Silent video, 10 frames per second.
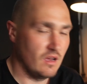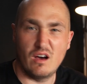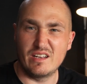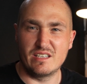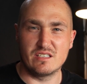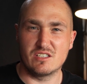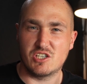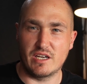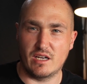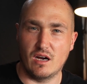I needed a
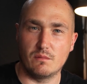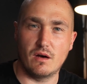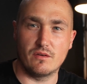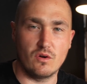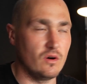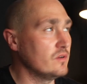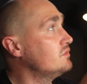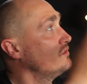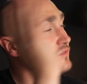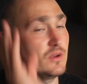shake up. I've got
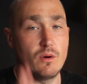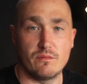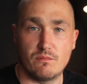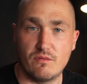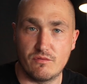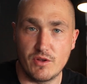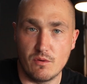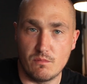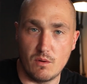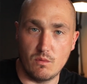a
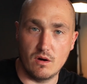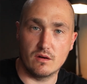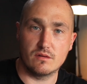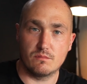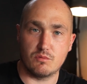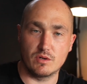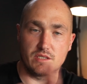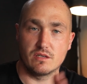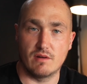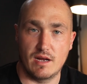few of my work
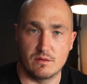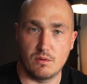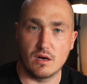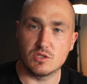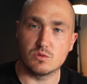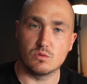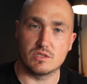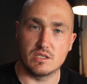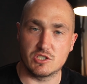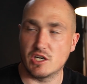printed around, but I just
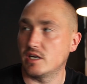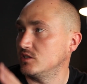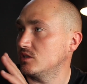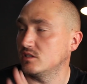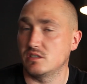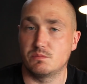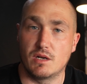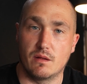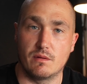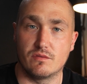wanted to change because it's
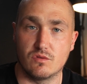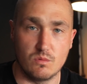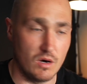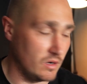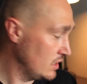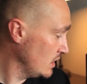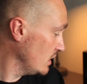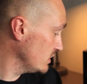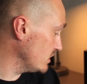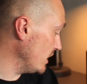been up there for a while.
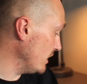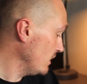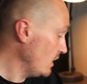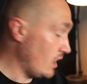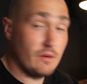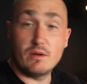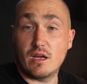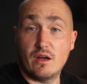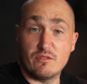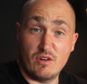So yeah, I'm going to
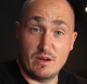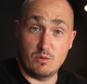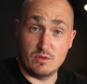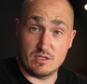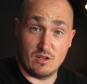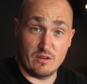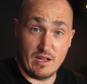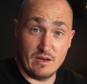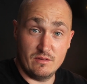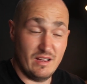go and frame all this lot
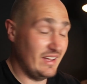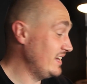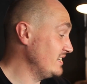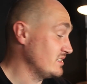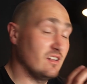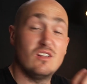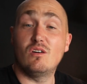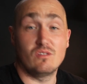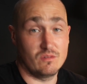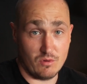now. It is a
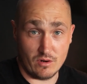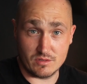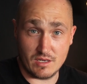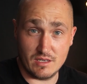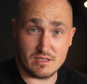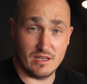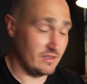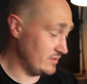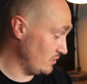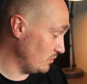long process
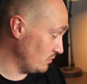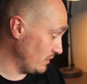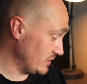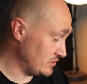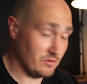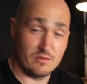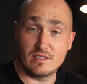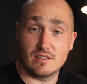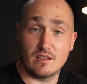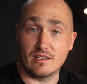make sure
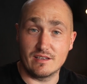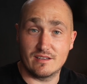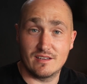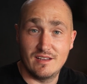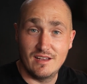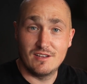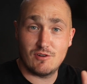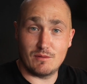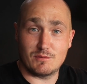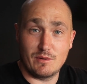there's nothing
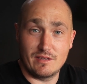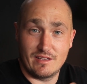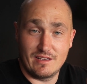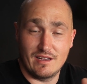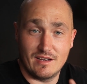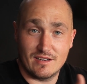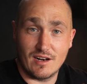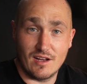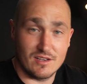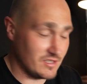trapped between the
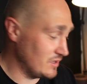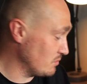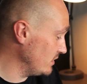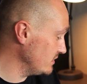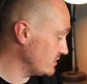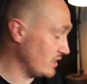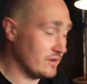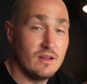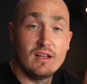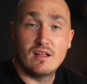glass and the print,
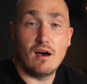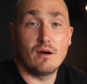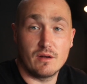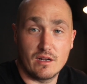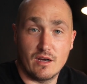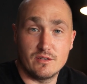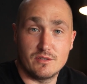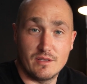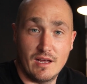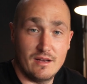so I'm going to go and
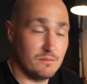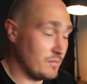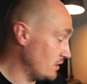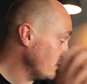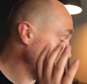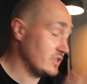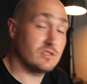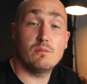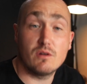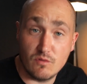do that. But thank you
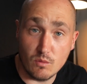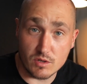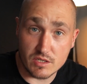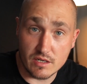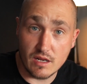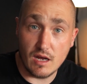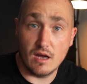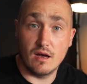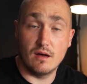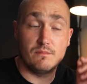so much for watching.
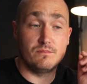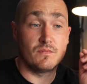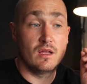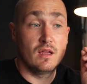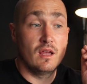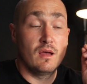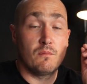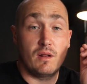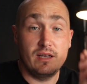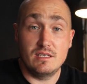
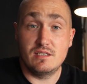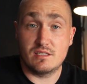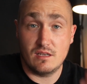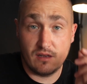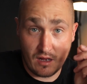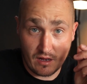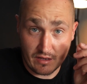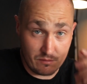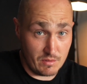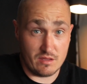Please
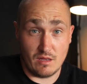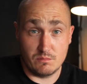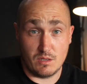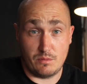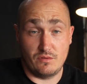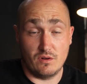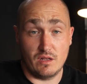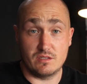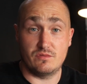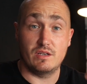give me a thumbs up if you
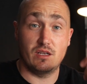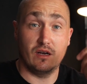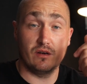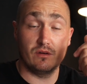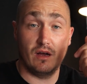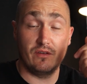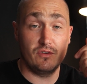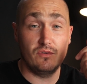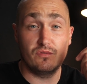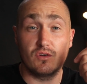like this video.
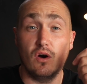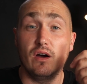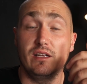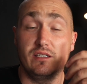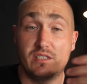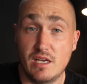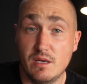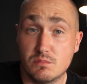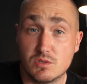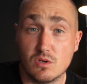you've got any
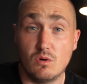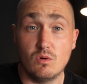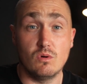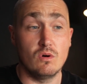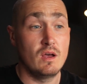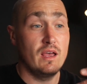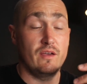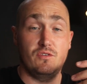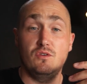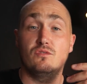tips, or
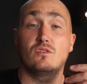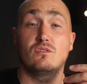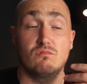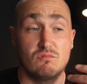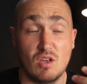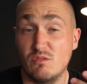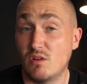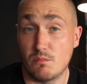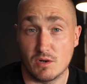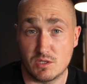if you don't
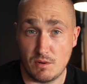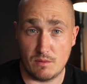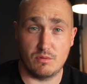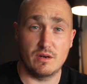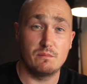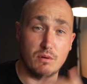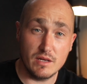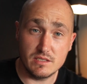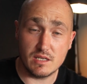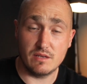know much about printing,
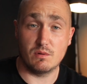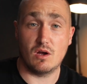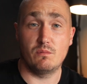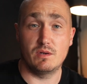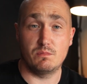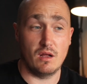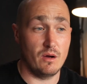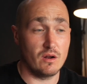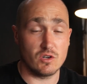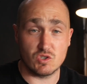please leave a comment
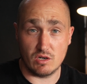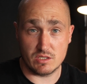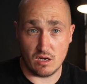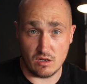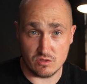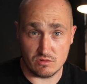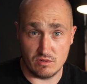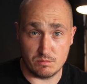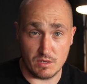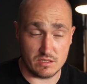below, and I'll try to answer
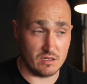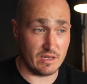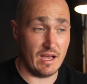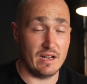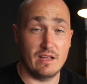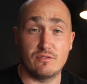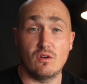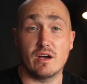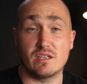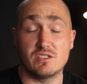it as best as I can. If
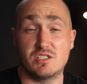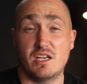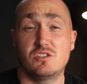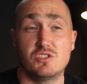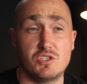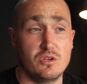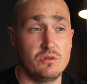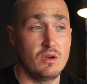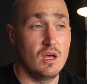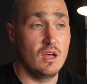not, I can send
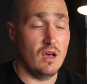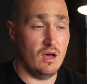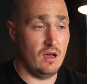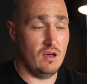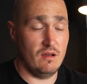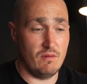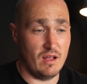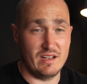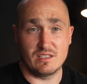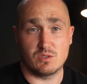you
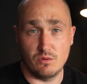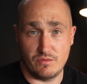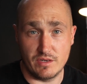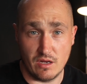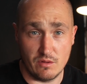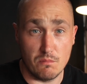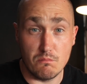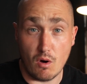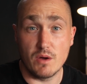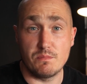a link to a video that
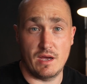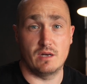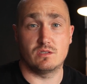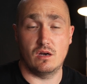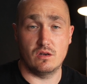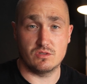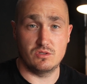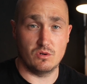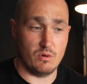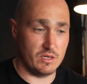might be able to
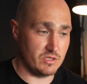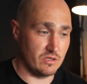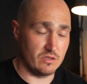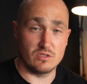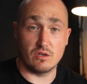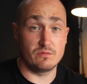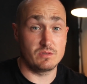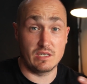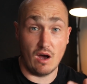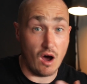answer your question, because
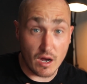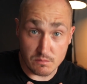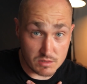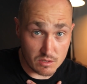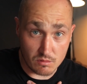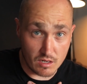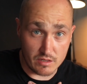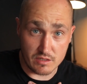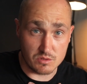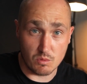obviously I'm still
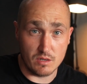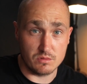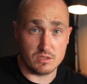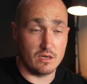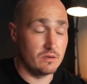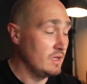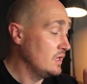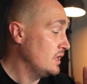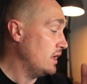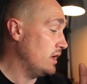learning as well. So
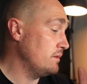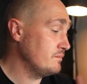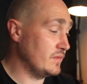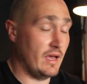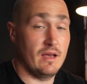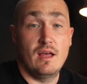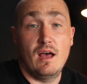yeah,